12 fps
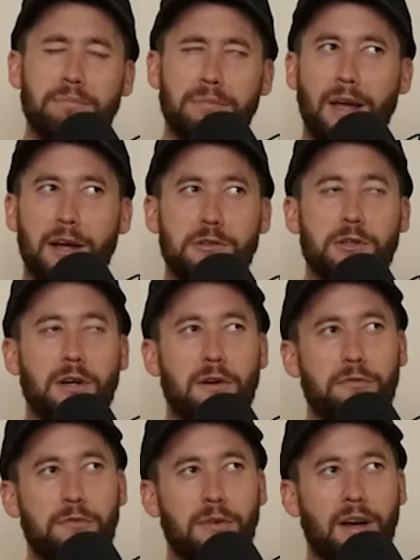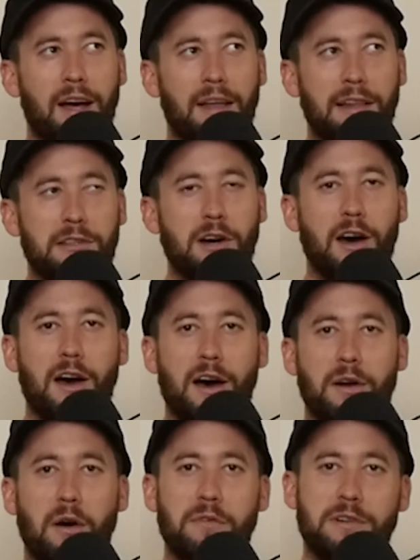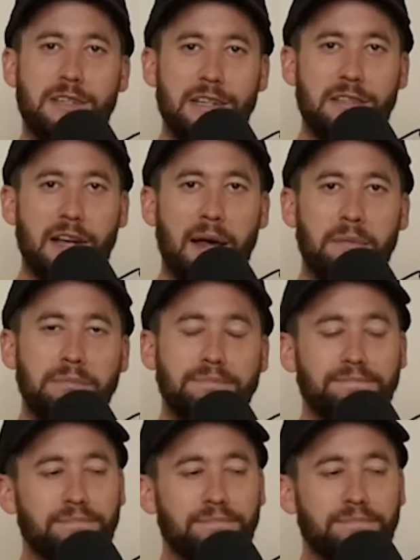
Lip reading: Not sure if that's caught on overseas yet,